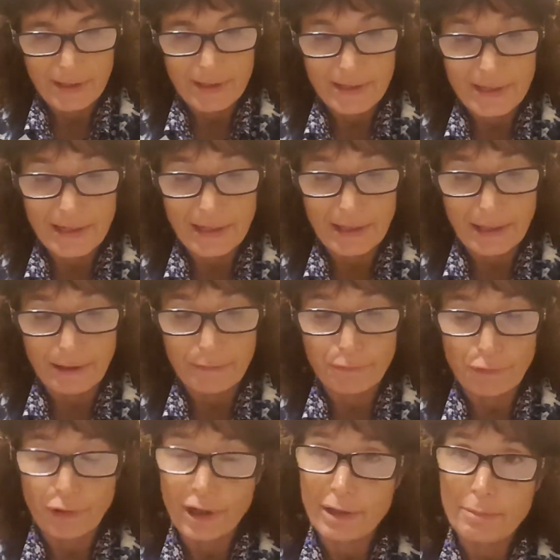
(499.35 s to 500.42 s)
needed
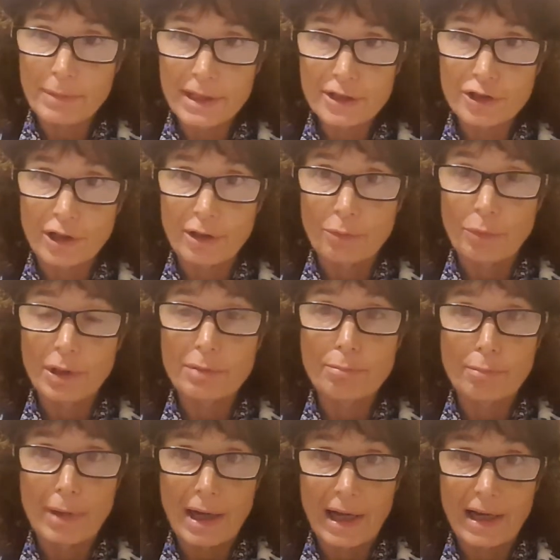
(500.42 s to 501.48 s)
for admission with
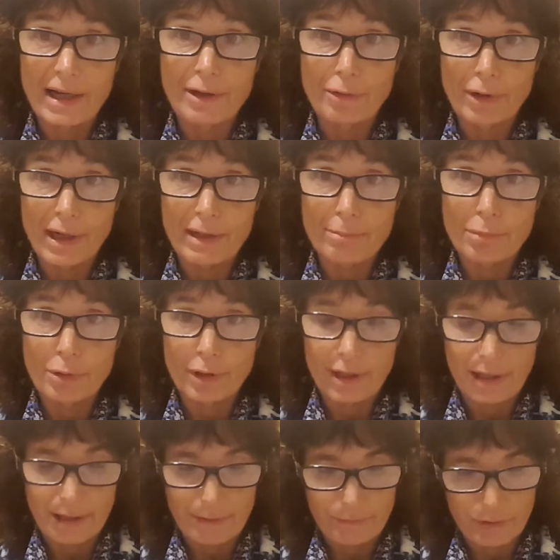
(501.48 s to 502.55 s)
my grade point
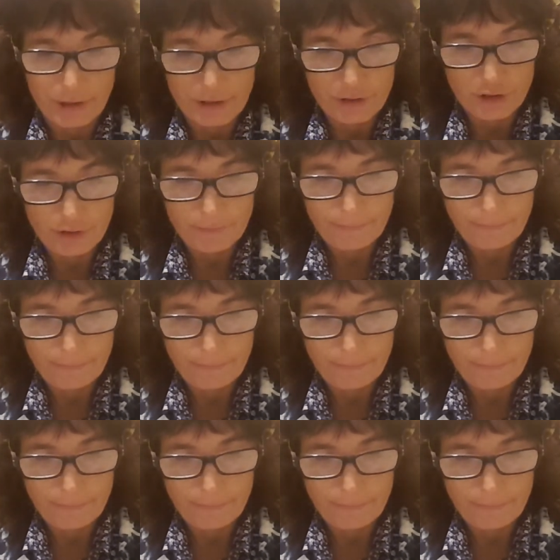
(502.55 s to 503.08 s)
average.